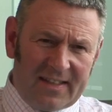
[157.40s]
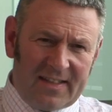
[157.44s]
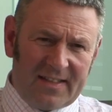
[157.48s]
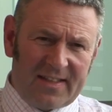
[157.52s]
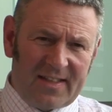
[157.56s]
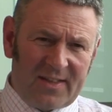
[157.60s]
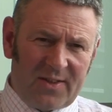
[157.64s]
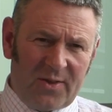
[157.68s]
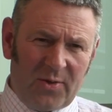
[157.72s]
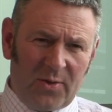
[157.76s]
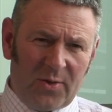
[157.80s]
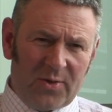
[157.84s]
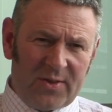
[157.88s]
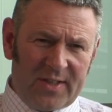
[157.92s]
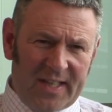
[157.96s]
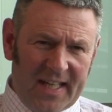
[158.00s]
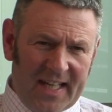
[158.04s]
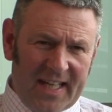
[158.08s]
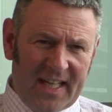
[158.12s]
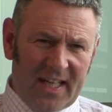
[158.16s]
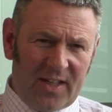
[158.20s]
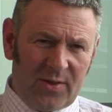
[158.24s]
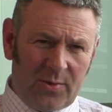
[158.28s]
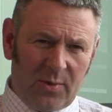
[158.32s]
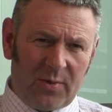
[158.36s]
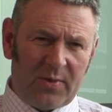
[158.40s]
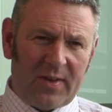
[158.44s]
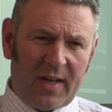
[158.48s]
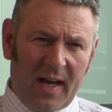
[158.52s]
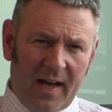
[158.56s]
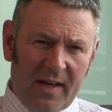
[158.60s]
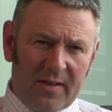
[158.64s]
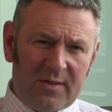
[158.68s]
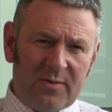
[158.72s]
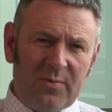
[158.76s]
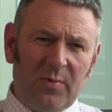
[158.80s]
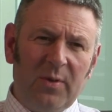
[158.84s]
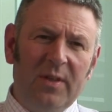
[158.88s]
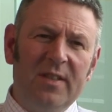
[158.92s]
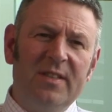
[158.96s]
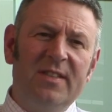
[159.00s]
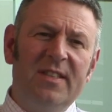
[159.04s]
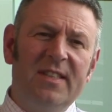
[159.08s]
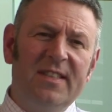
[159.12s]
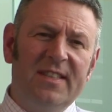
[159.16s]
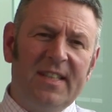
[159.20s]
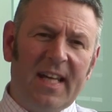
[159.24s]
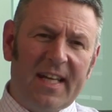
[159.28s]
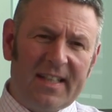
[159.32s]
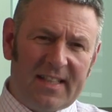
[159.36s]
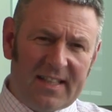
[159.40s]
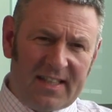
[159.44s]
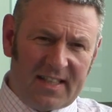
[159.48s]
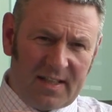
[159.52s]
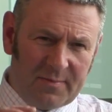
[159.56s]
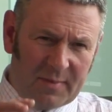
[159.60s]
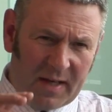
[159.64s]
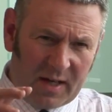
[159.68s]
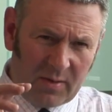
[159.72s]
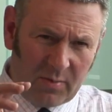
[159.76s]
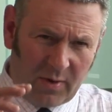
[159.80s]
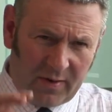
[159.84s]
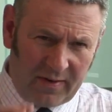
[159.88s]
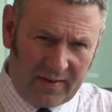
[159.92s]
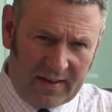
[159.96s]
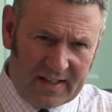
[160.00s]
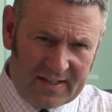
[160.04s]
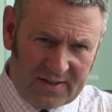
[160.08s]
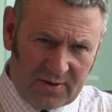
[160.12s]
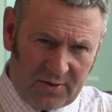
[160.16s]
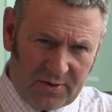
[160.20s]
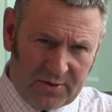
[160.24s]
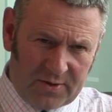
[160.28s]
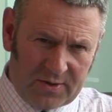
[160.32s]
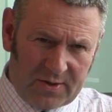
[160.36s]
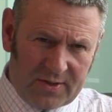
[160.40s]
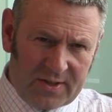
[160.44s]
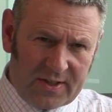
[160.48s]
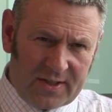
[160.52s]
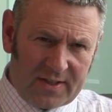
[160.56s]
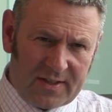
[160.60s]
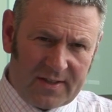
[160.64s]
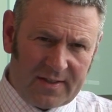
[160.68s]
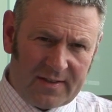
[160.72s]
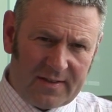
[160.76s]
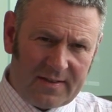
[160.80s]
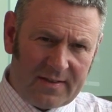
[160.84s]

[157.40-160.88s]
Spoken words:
does the court take into account when it's deciding to make one of these orders?